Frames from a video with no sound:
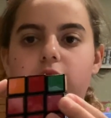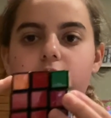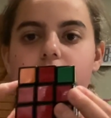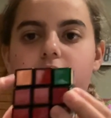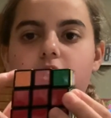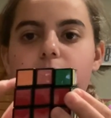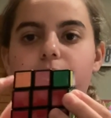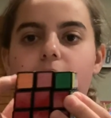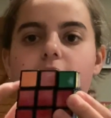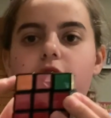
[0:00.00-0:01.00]
This cube
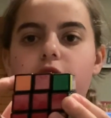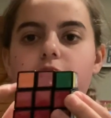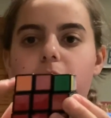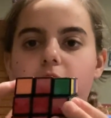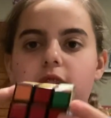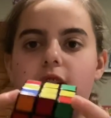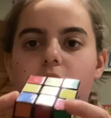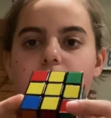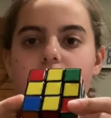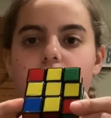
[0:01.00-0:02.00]
right here, you want a
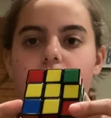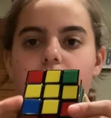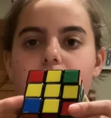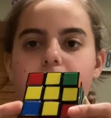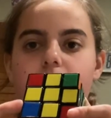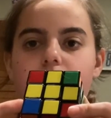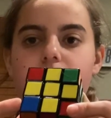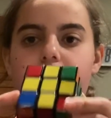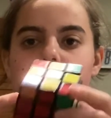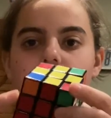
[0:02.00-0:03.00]
yellow, and the up is
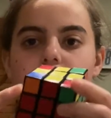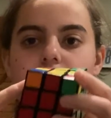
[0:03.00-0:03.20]
right there.